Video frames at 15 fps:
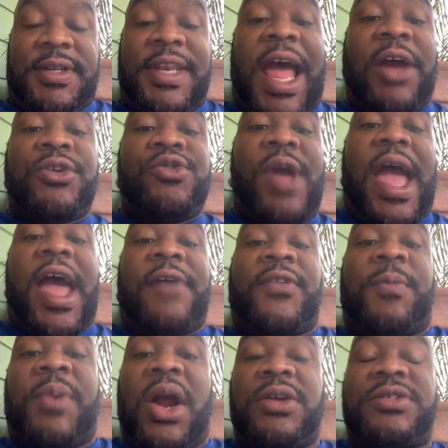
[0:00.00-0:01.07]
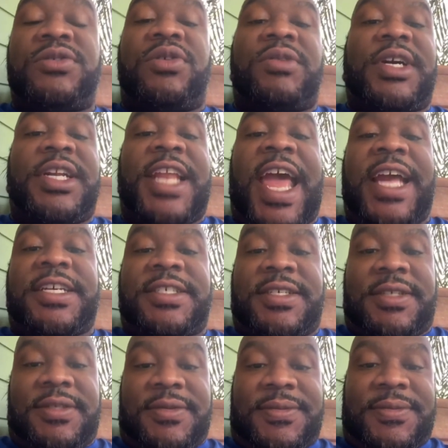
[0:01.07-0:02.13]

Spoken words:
Now you have a personal connection.